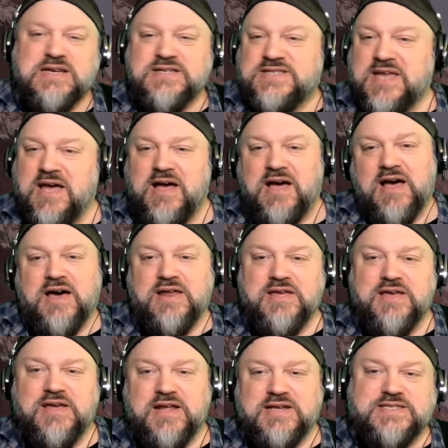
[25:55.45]

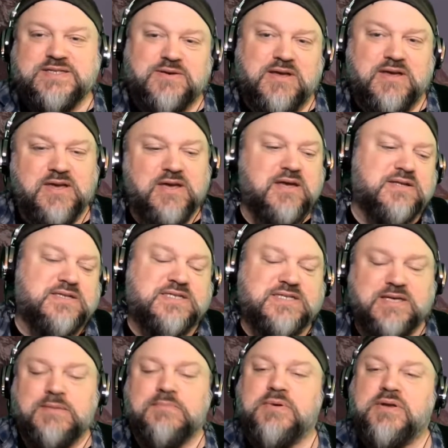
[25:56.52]
Started out so innocent,